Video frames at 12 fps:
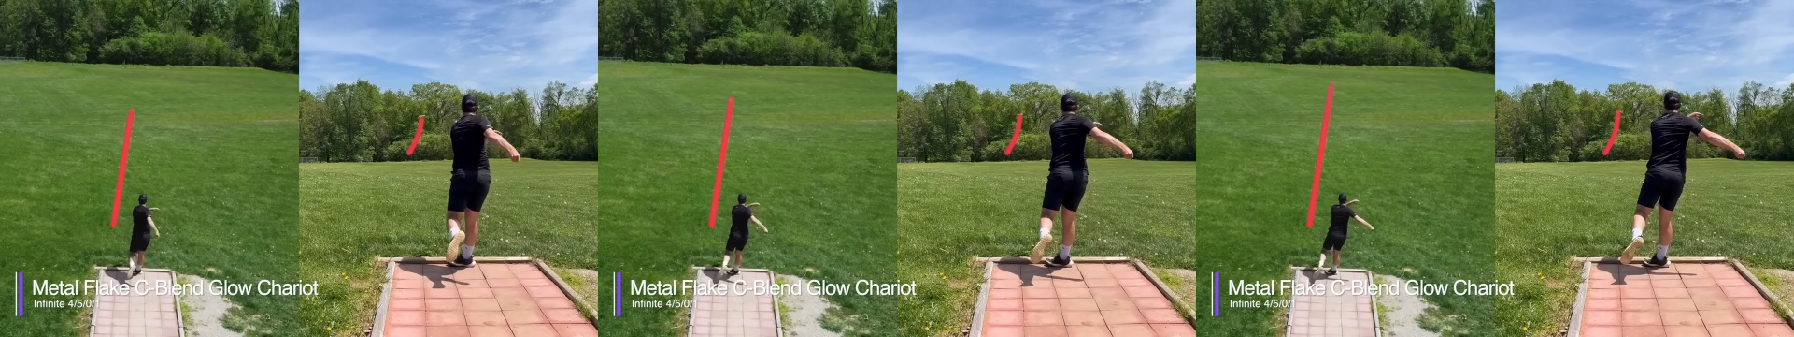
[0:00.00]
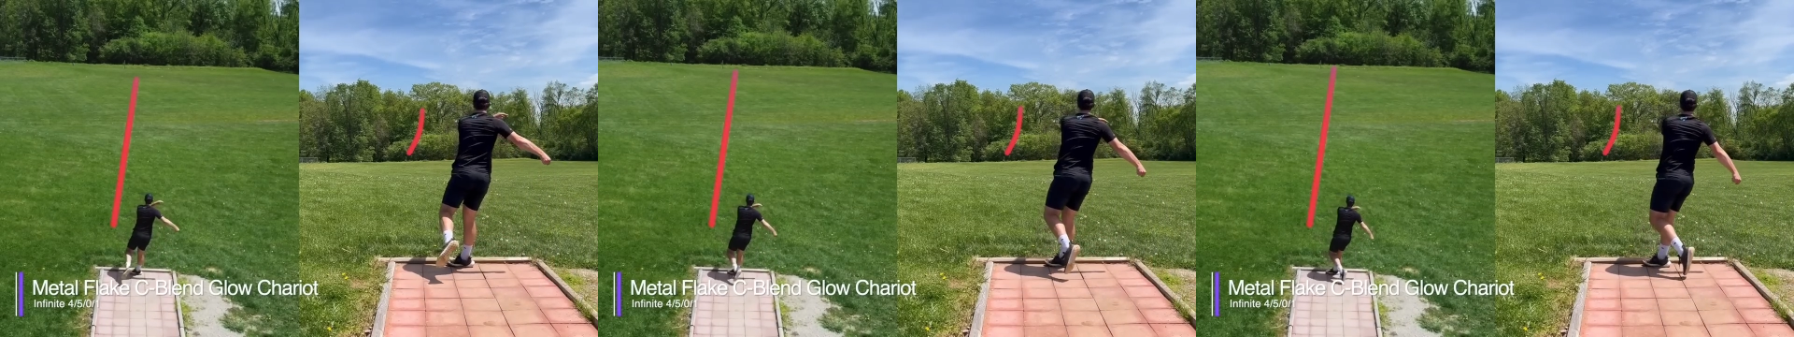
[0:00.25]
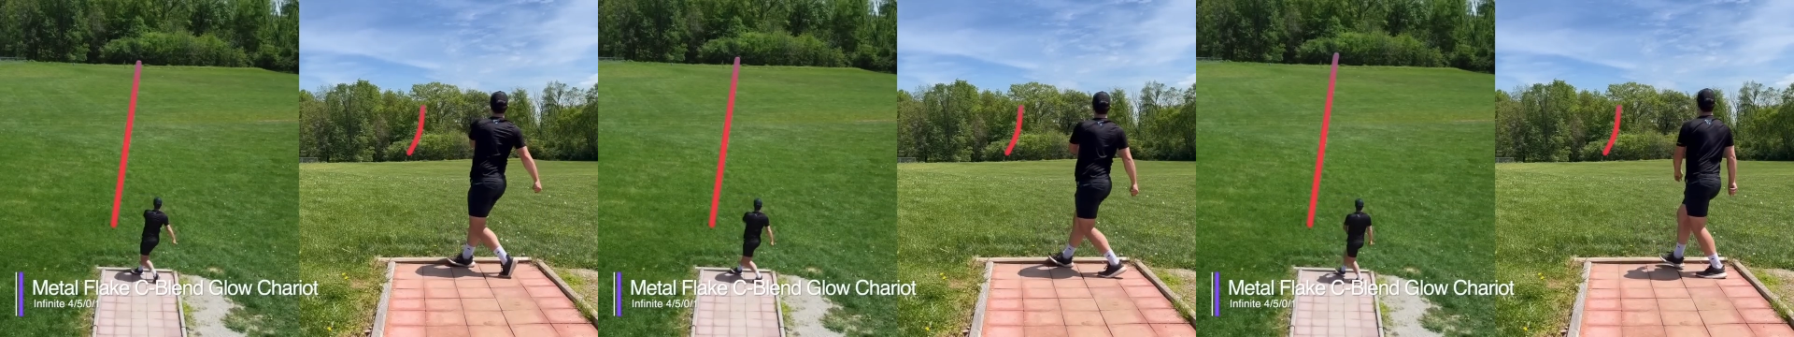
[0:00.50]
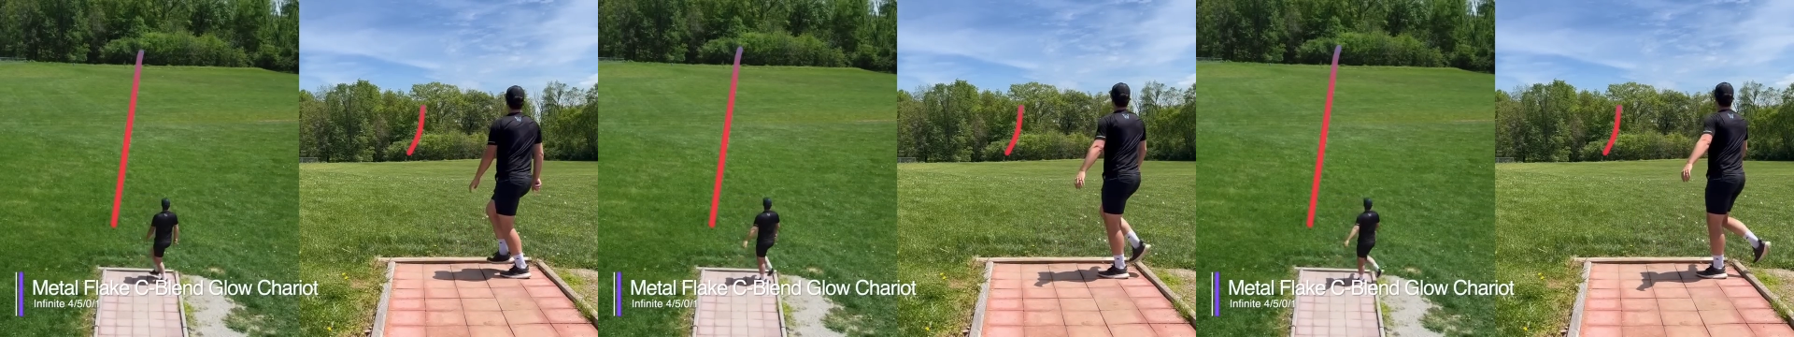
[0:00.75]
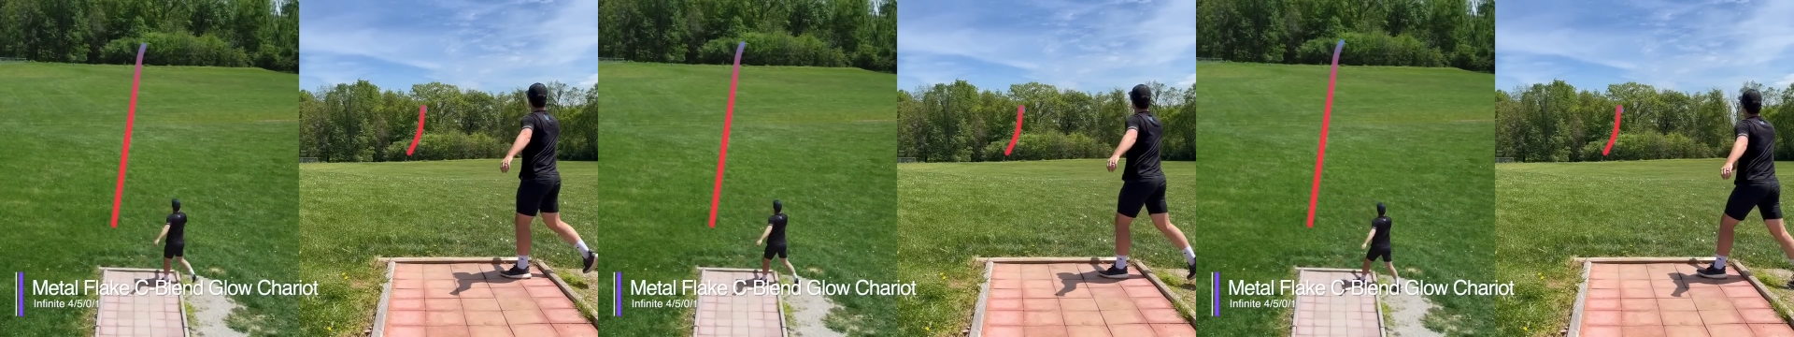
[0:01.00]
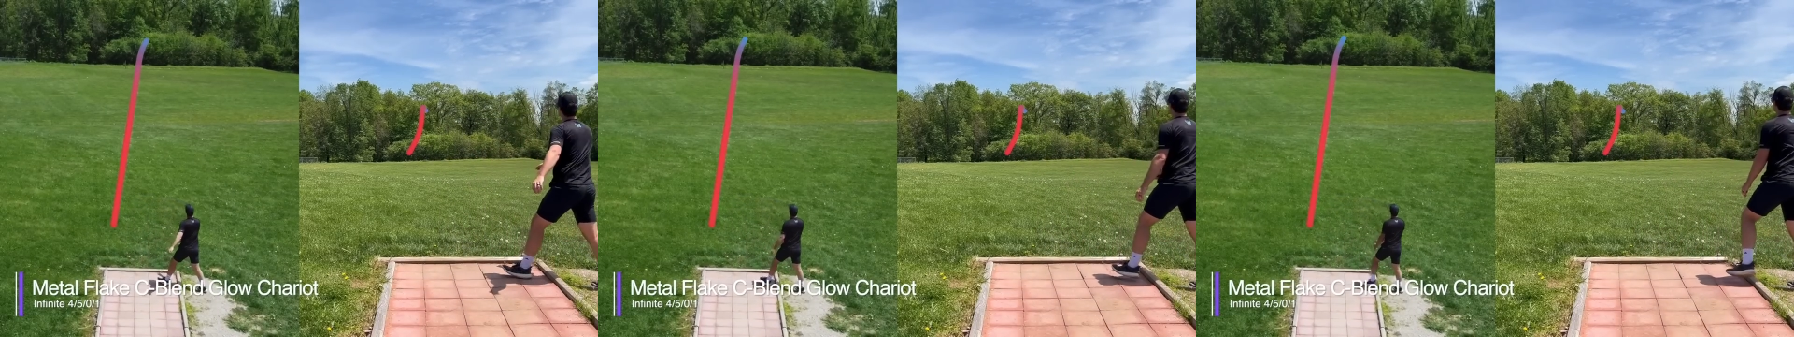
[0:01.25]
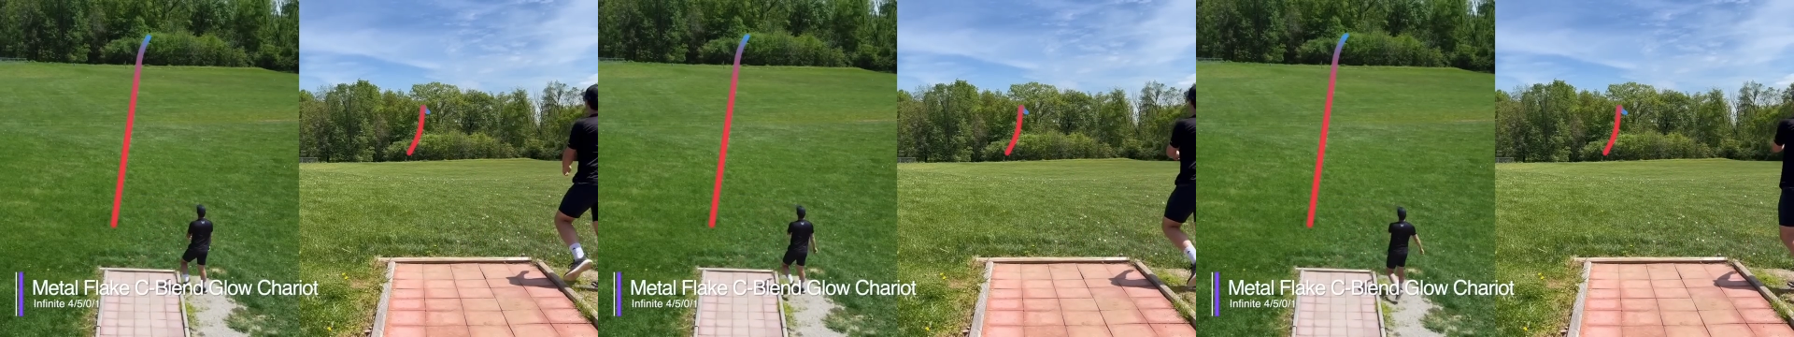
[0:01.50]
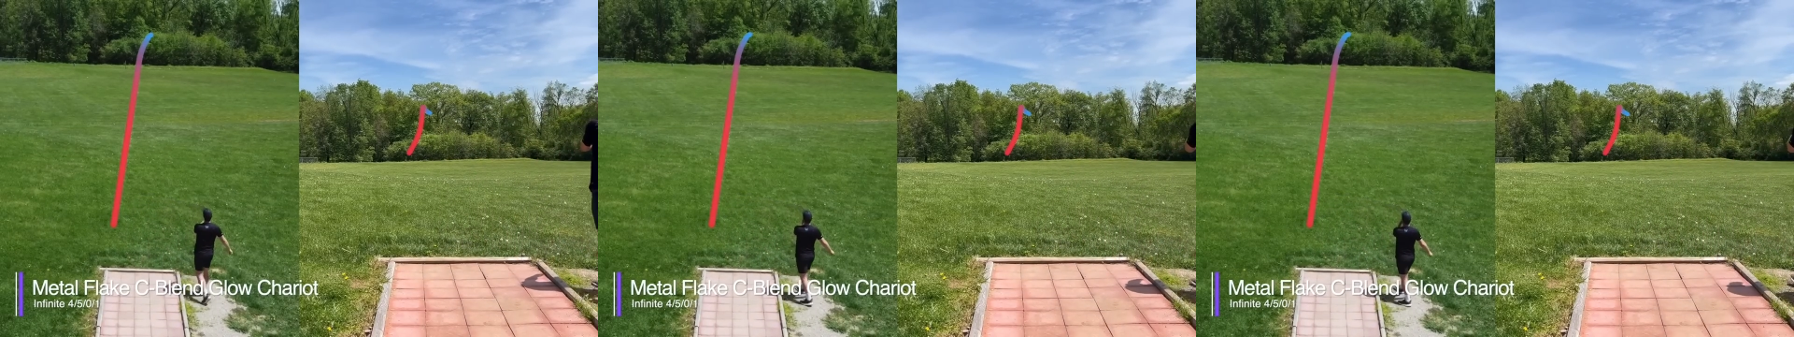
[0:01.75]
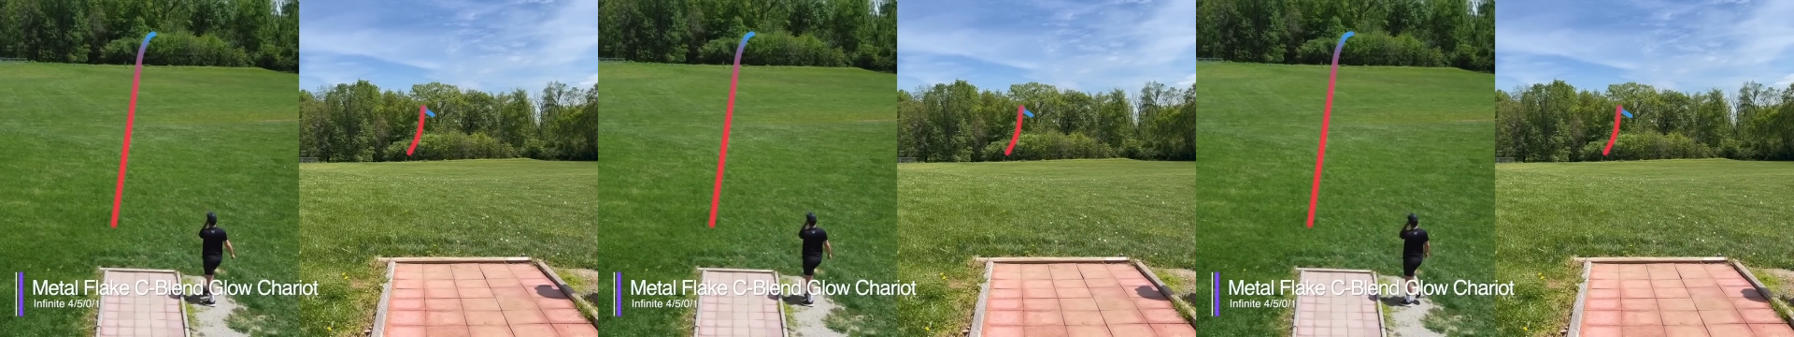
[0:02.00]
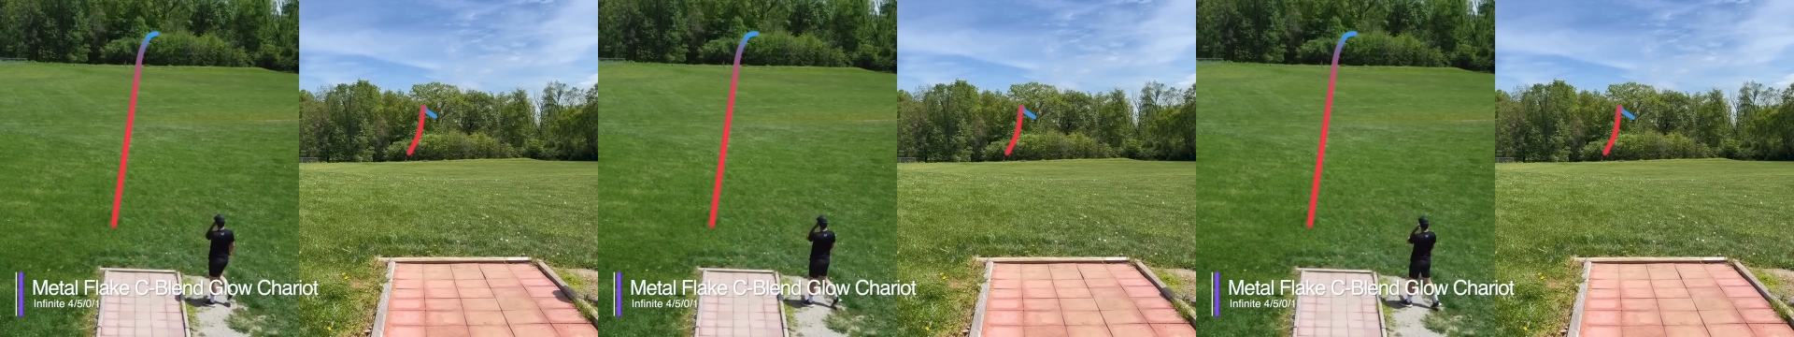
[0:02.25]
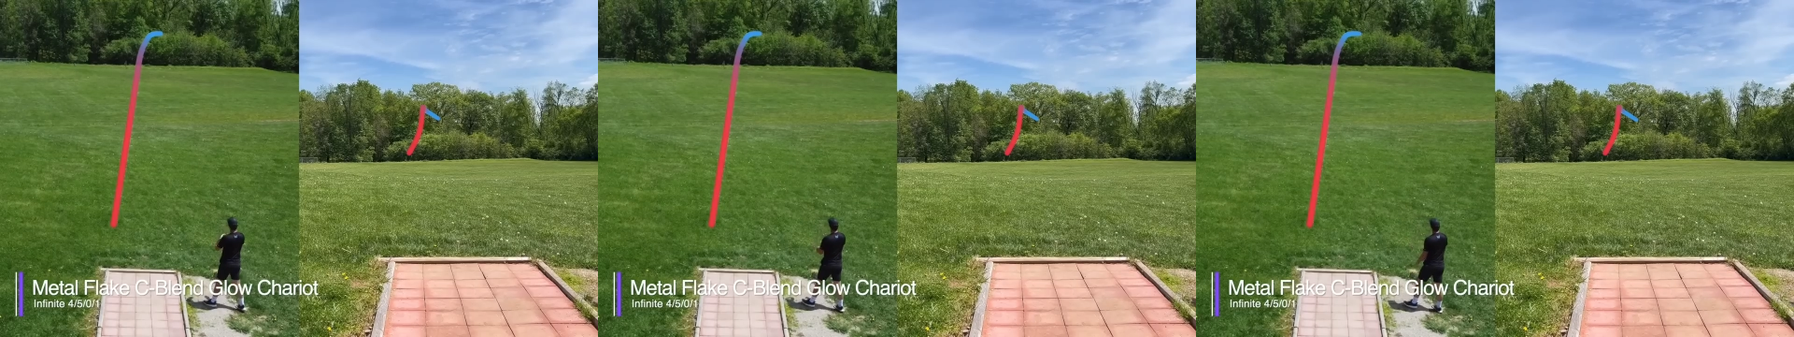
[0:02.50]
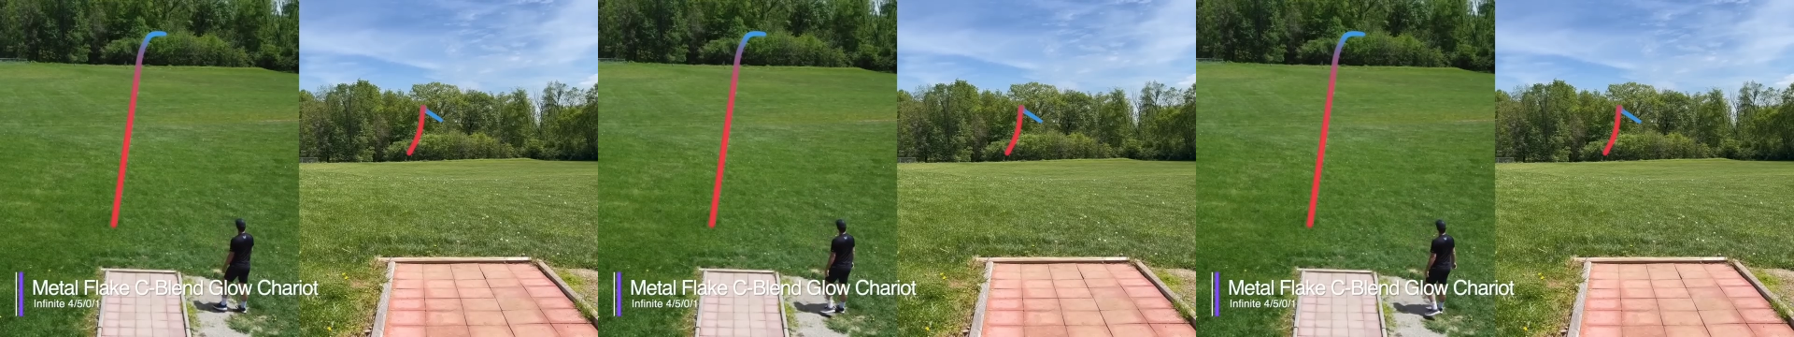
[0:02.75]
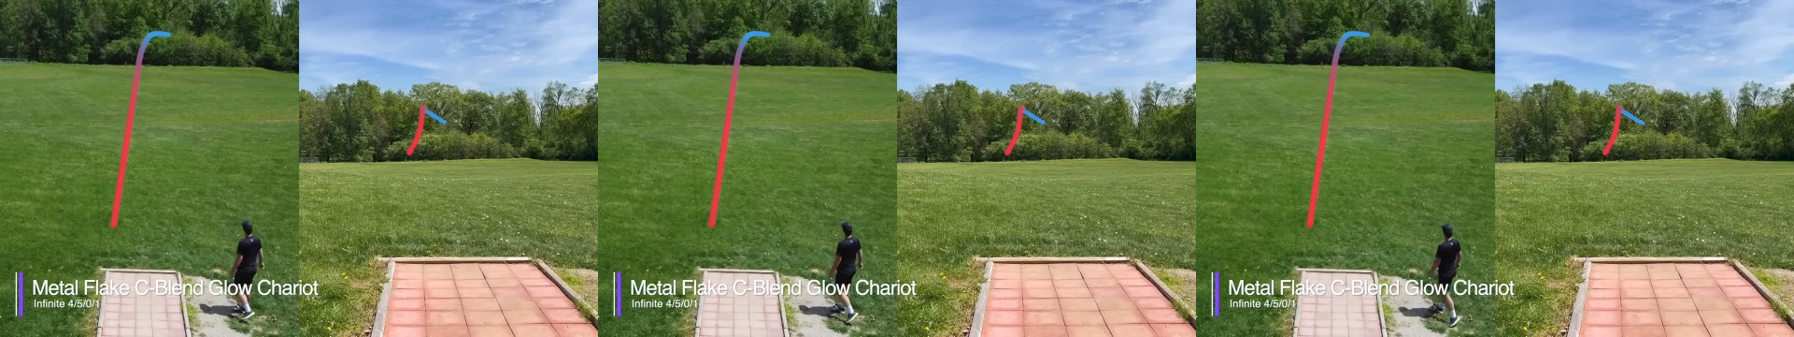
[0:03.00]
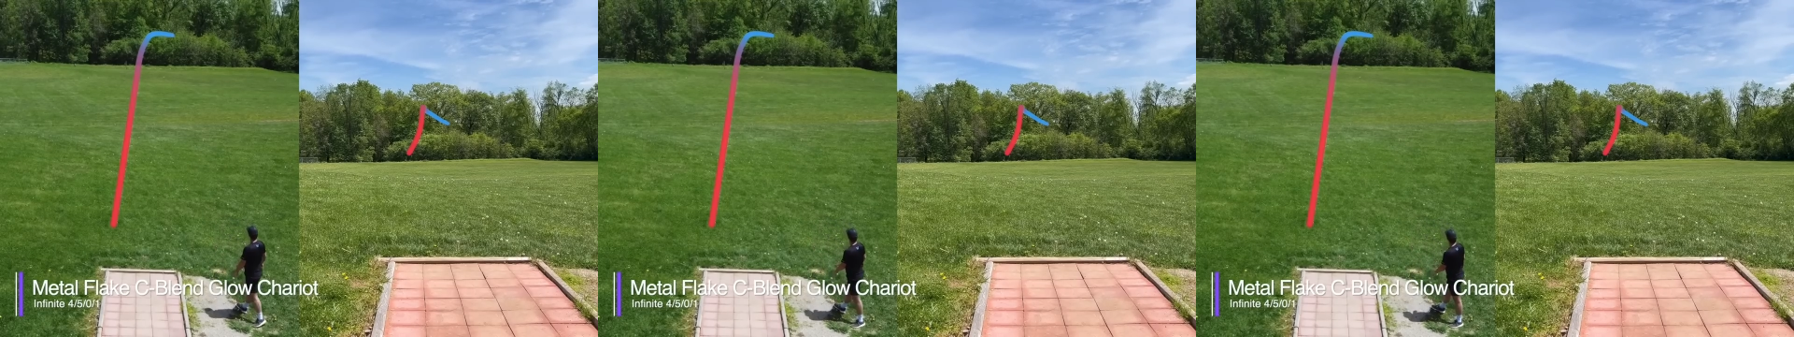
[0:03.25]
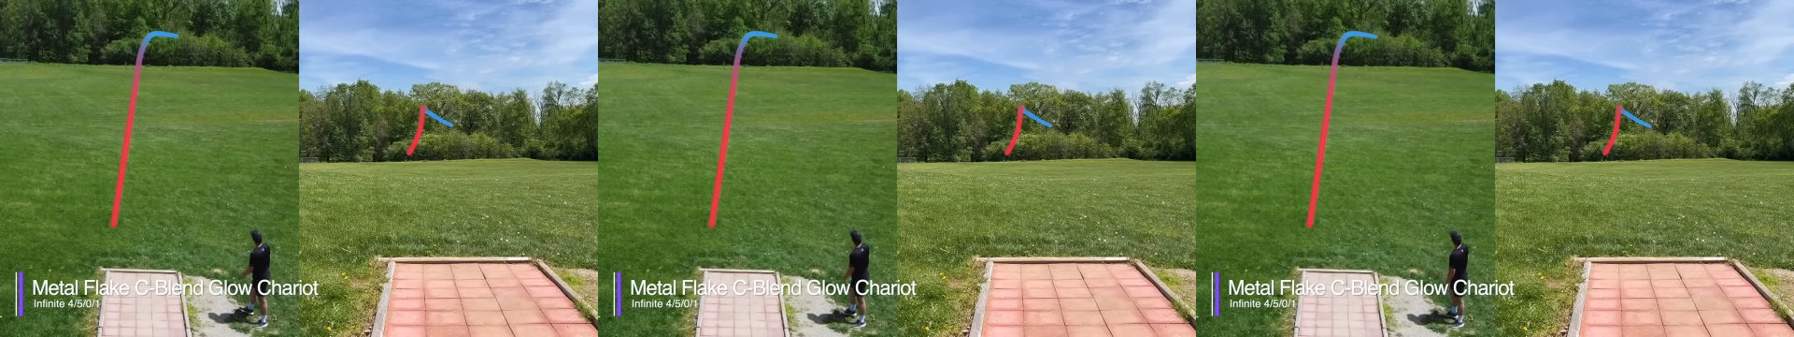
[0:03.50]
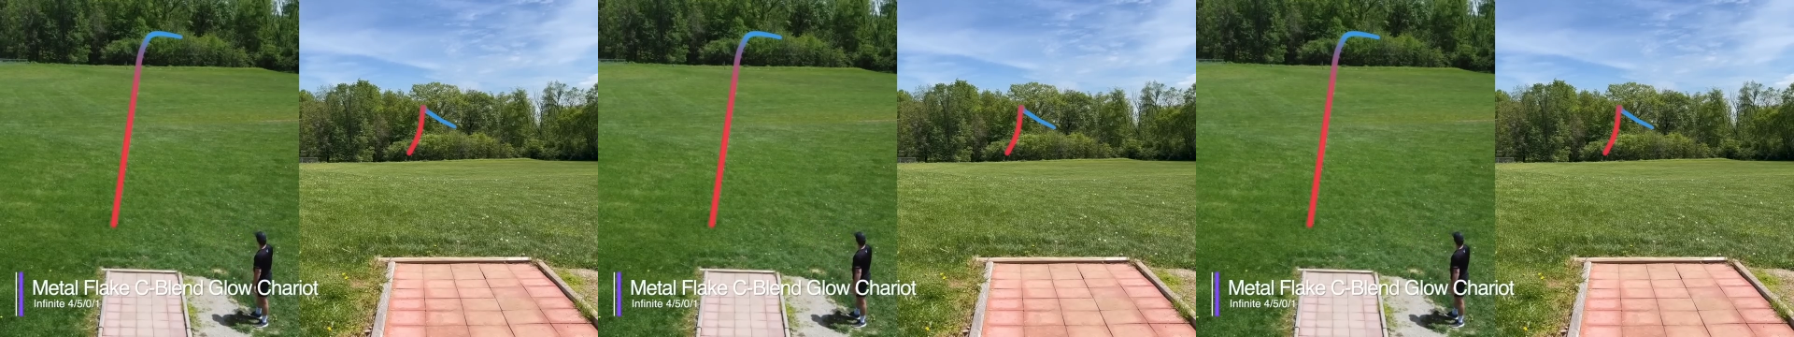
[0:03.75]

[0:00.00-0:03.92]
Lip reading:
No face is visible, so there are no lips to read.